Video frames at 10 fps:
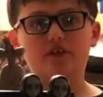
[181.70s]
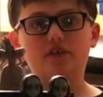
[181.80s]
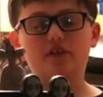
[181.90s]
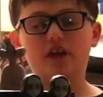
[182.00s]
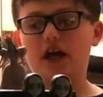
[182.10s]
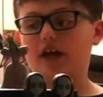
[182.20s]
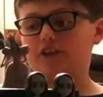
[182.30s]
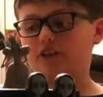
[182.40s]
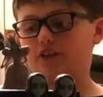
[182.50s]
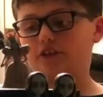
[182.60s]

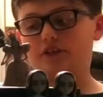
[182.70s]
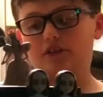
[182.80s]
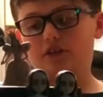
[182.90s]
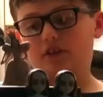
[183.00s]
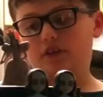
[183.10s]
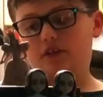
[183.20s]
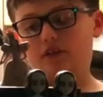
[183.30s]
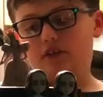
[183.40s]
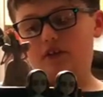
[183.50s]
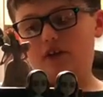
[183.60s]
lash
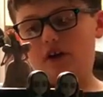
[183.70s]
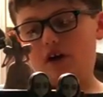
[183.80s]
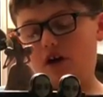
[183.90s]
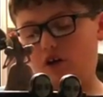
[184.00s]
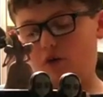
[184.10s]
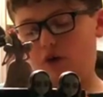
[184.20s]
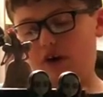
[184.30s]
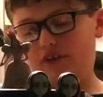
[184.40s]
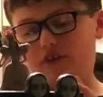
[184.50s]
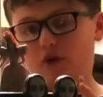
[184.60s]

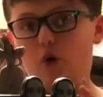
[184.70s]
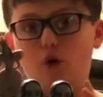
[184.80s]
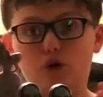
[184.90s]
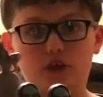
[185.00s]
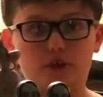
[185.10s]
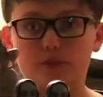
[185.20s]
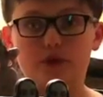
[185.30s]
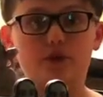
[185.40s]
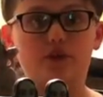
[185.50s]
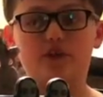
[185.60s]
across the whole
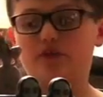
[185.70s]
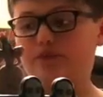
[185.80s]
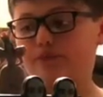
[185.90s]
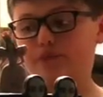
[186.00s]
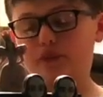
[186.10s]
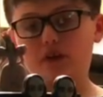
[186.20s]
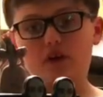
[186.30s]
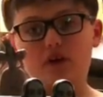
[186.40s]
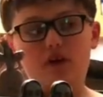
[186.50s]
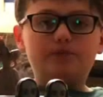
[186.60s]
community.
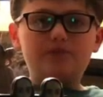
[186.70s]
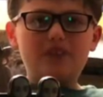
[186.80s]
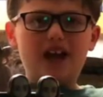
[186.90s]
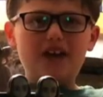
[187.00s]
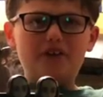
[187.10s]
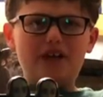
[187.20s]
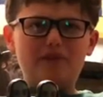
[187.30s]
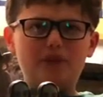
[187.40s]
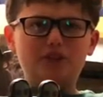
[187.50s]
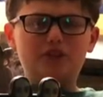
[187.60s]
I don't have
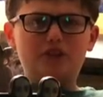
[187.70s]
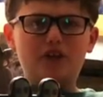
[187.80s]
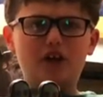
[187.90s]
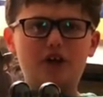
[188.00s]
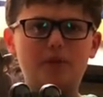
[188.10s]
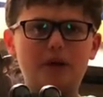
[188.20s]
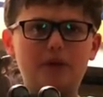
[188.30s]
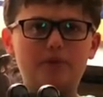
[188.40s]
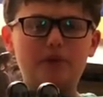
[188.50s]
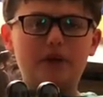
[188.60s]
much to talk about,
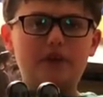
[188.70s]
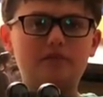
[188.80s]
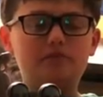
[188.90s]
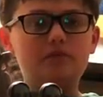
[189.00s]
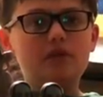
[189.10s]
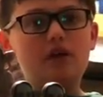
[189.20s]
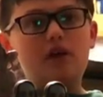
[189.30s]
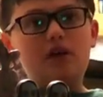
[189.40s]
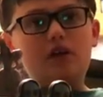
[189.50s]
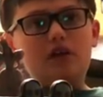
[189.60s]
but
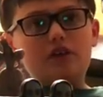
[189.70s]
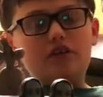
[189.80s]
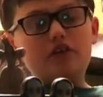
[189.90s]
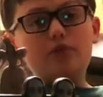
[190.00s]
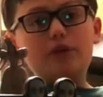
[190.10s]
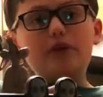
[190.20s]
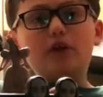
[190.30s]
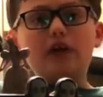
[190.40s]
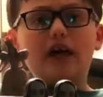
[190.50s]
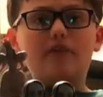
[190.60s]
since we
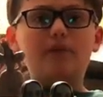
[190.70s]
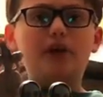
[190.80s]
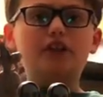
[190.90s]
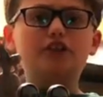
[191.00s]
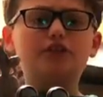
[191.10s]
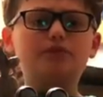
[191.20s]
don't have much,